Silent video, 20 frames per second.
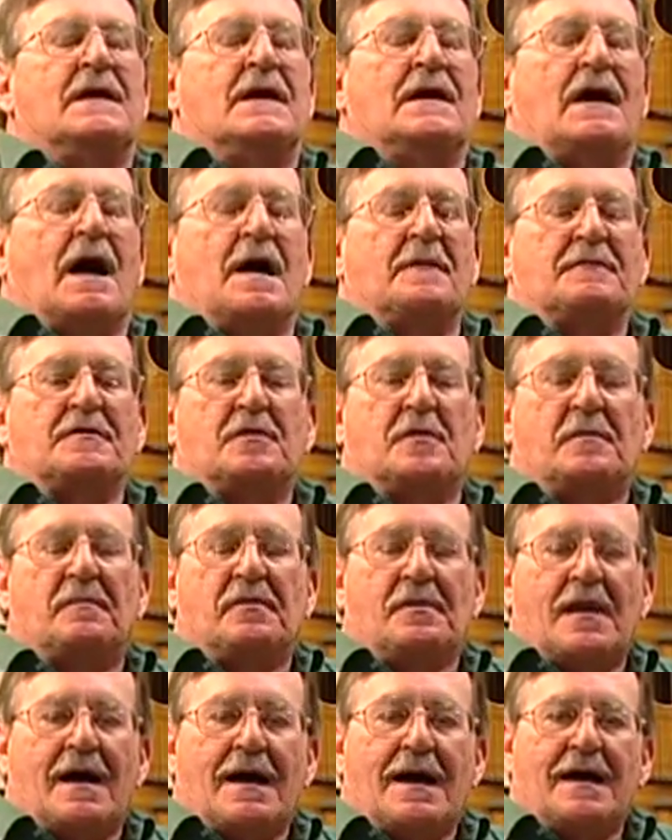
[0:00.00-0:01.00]
I'm going to
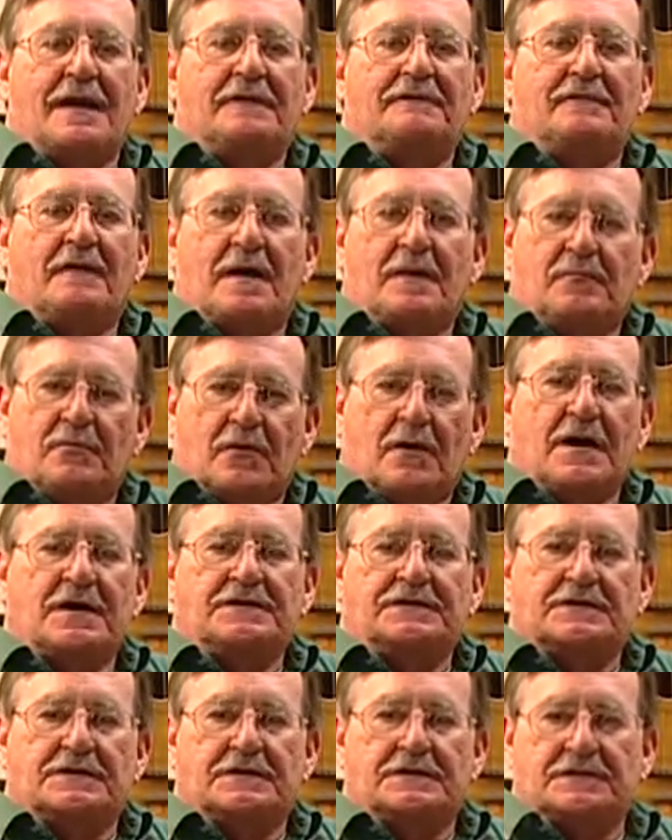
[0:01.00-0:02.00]
apply
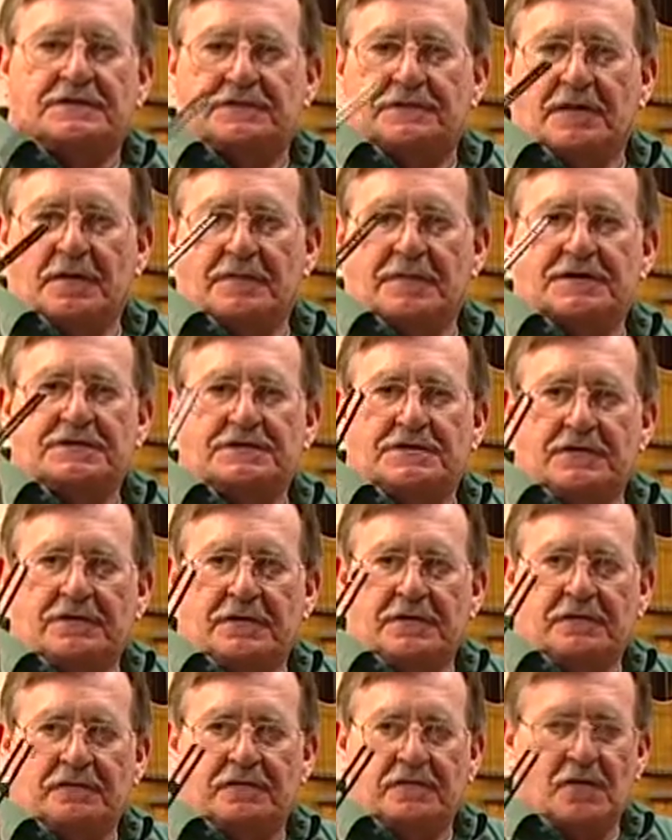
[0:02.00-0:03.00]
vibrations from this
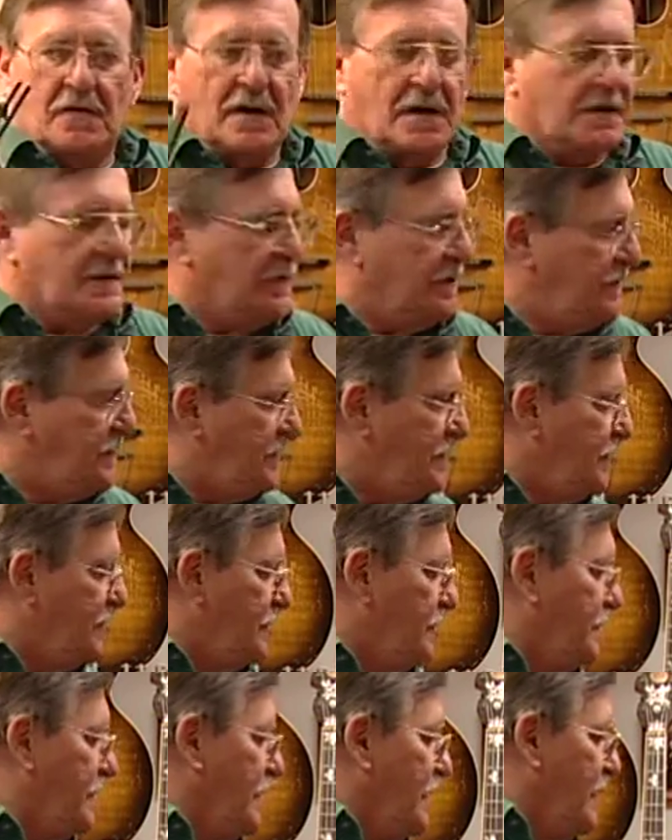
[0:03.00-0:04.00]
tuning fork
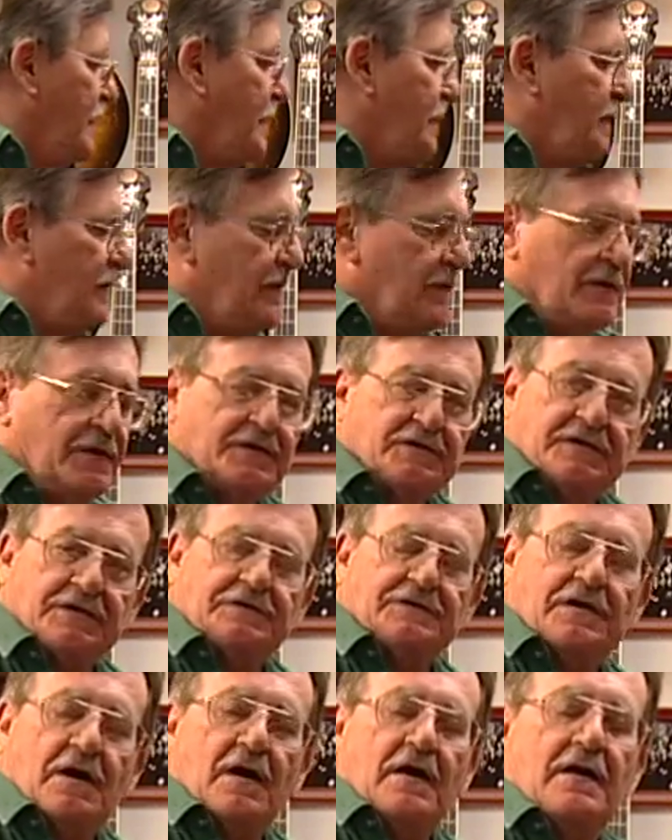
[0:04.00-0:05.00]
to this
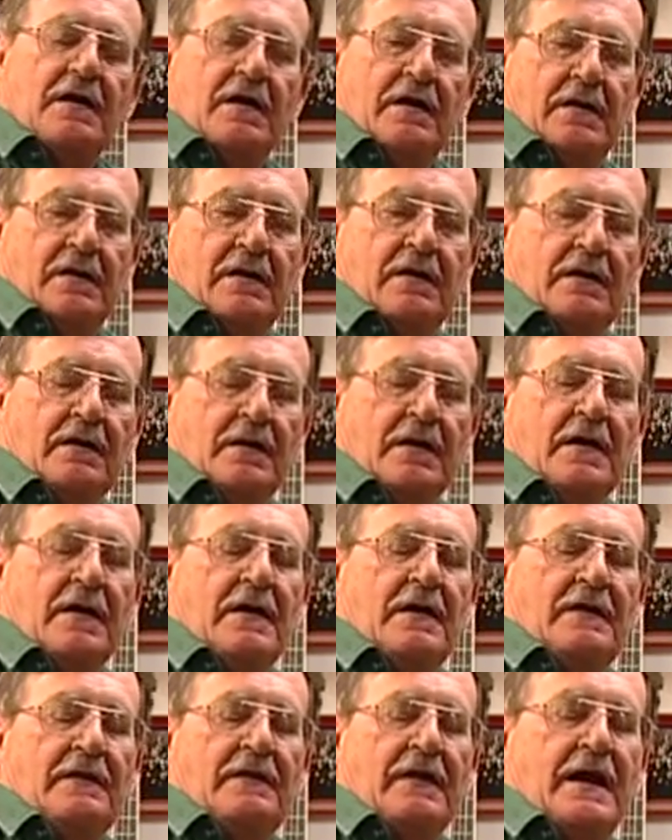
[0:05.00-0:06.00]
guitar here
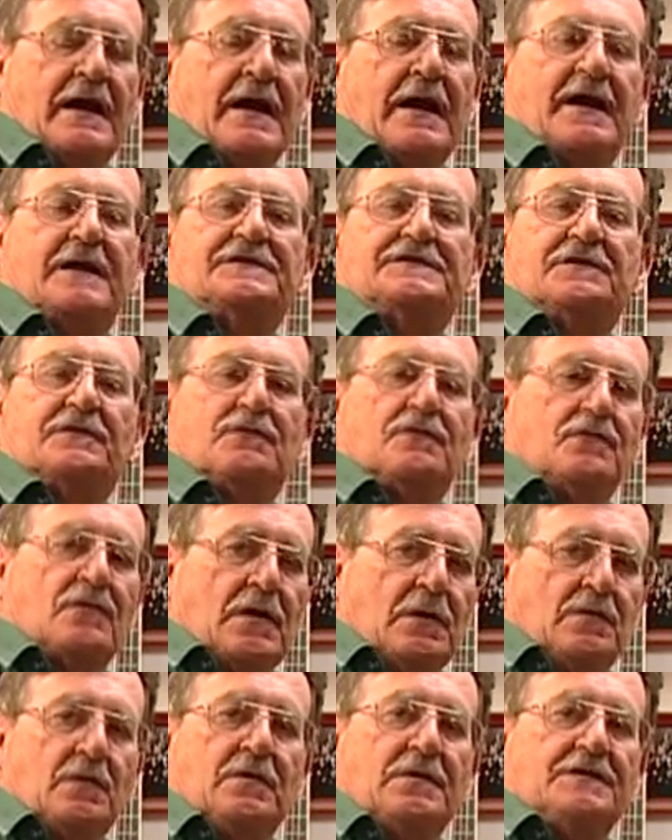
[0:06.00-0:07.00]
that has a
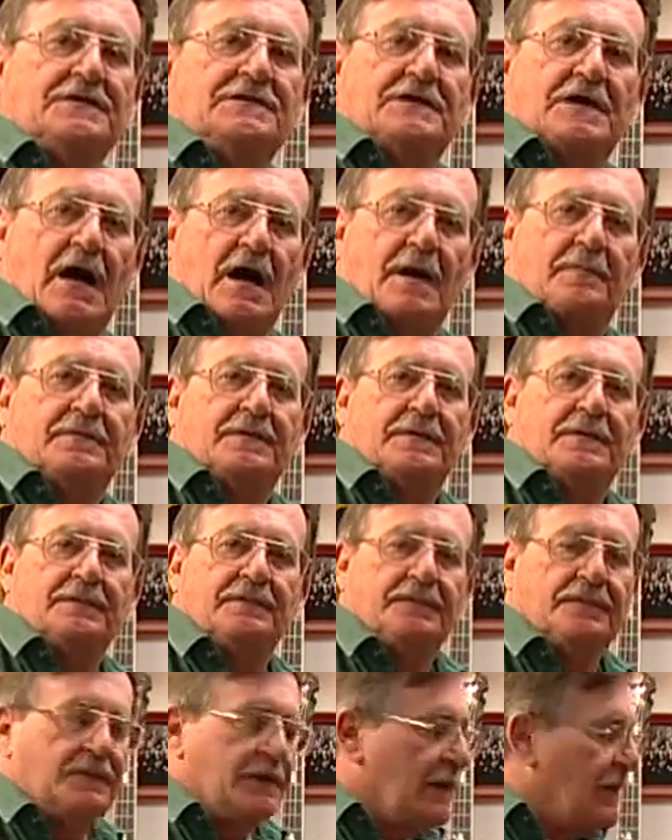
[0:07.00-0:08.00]
redwood top,
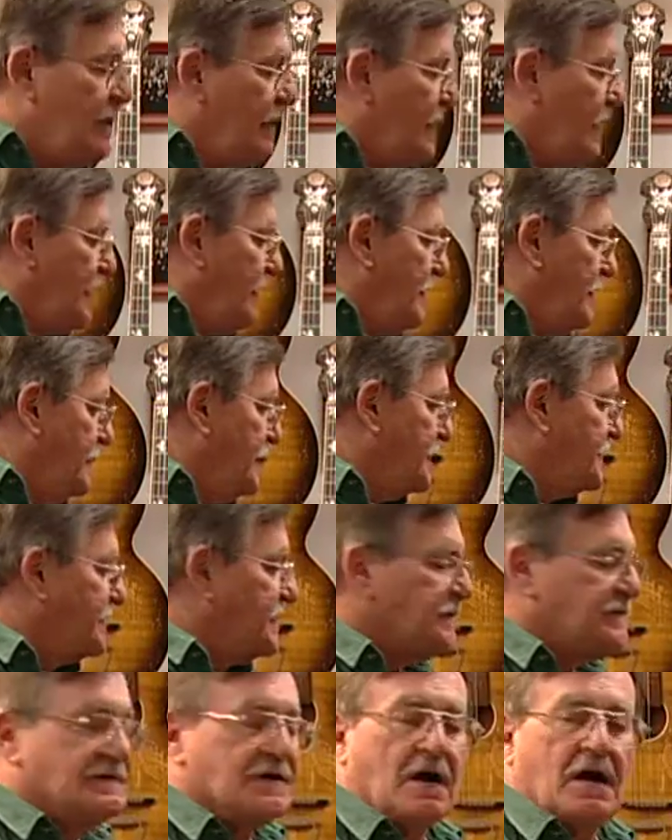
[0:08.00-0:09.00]
this
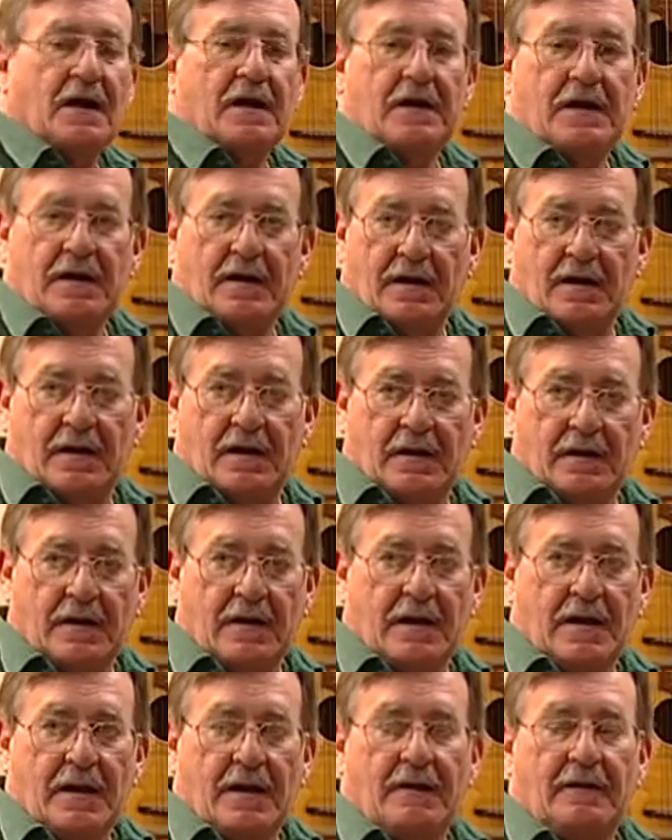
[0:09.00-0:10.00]
guitar here
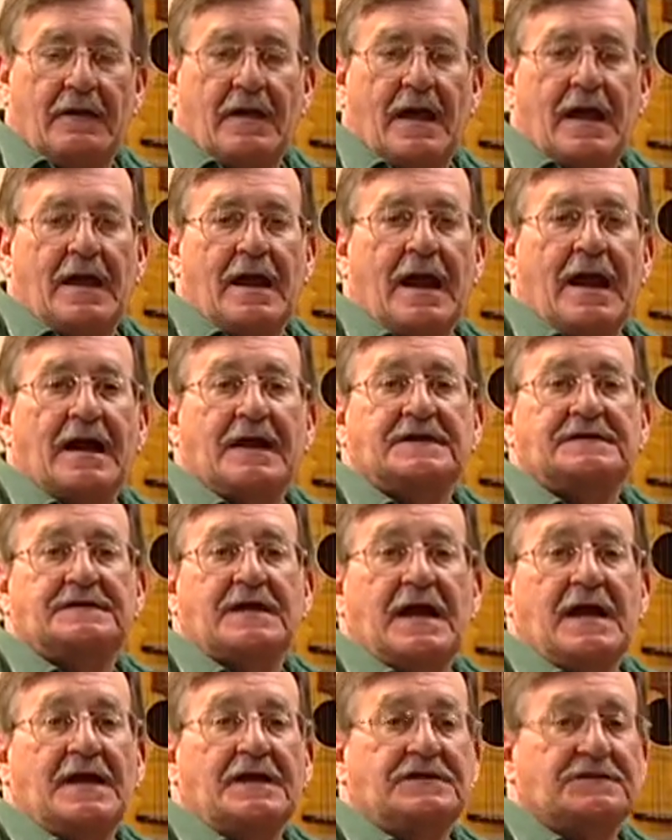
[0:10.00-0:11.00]
that has
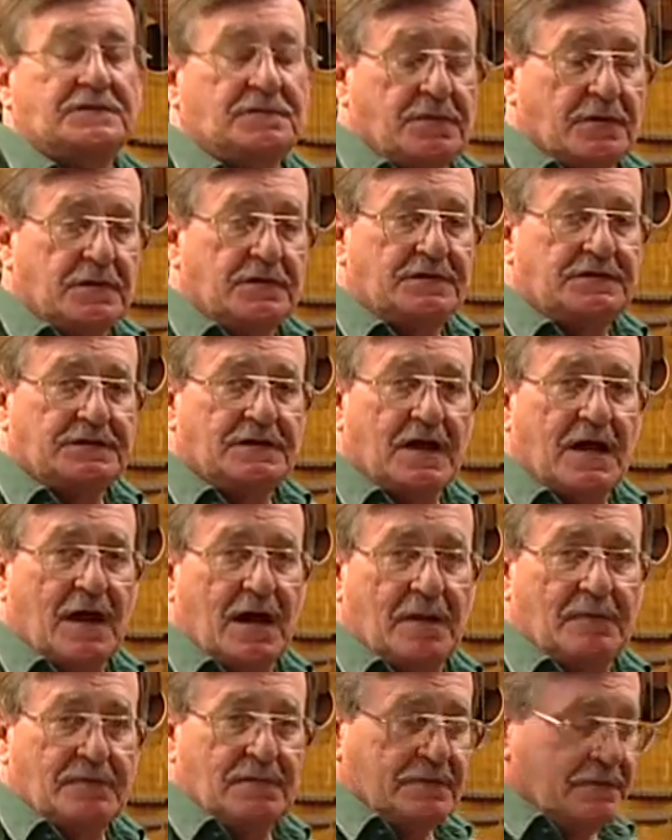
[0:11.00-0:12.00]
a spruce
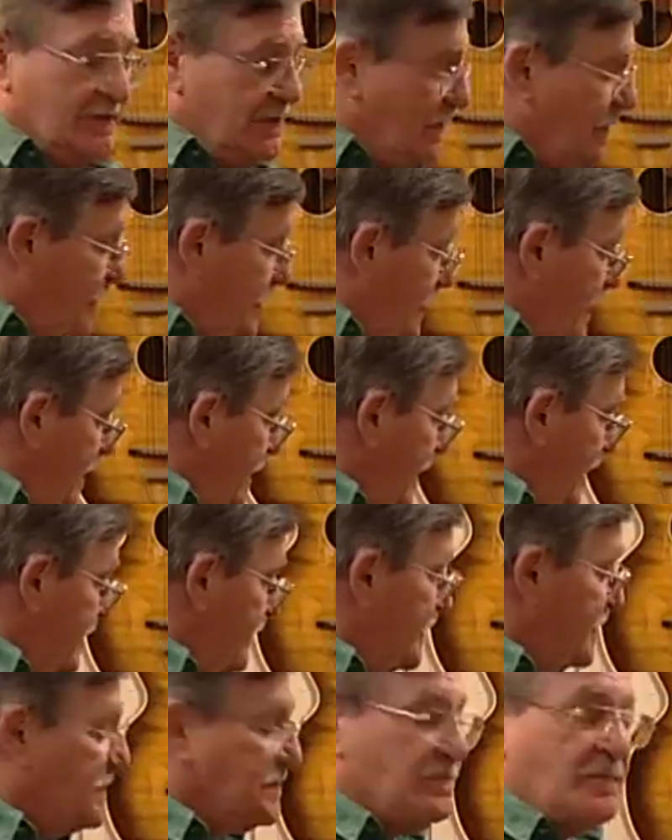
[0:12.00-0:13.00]
top, and
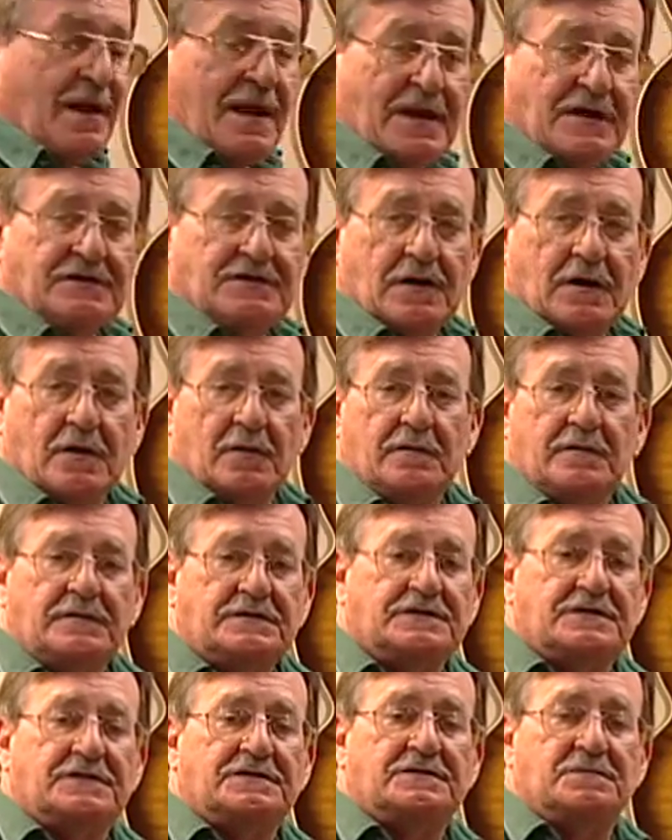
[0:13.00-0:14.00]
this banjo,
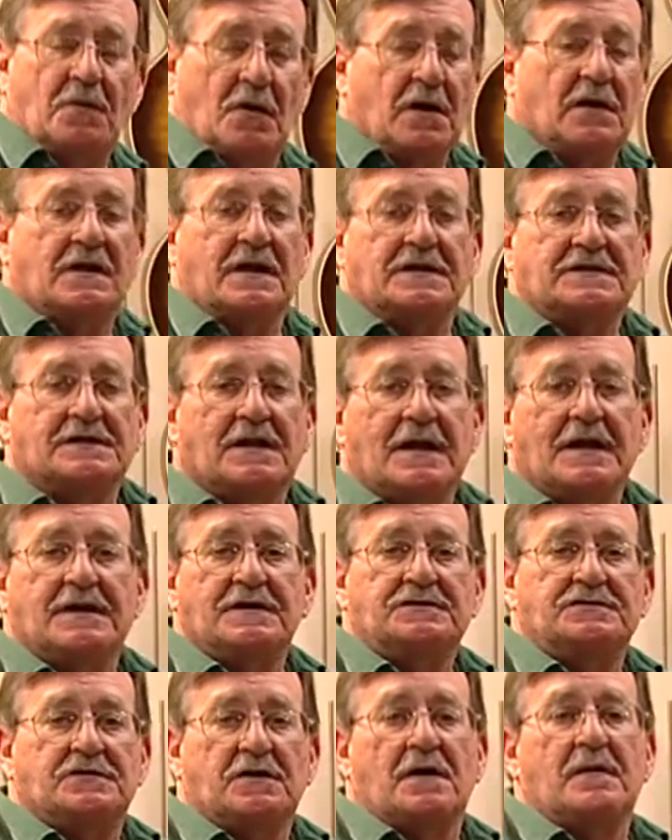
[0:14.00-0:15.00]
which is more or less like a
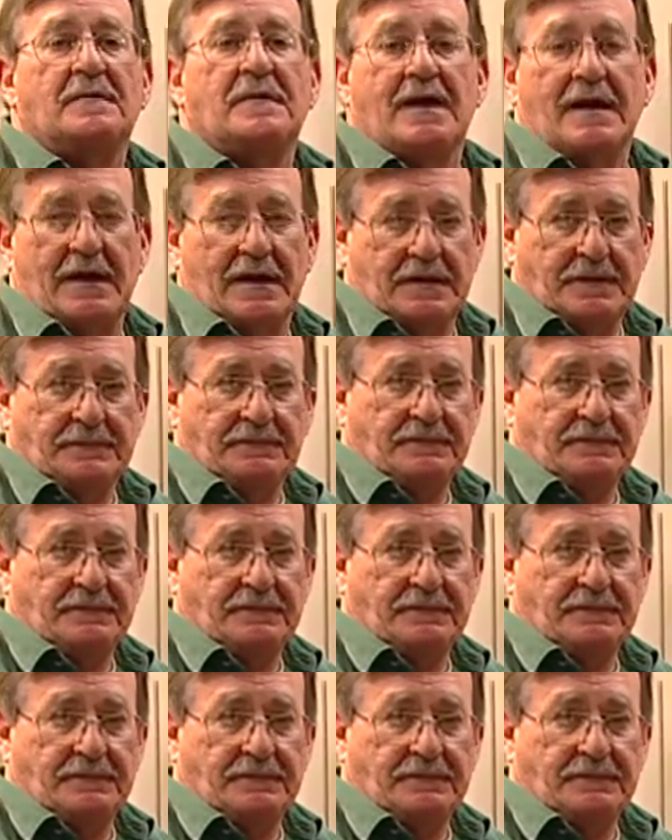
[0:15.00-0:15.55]
drum head.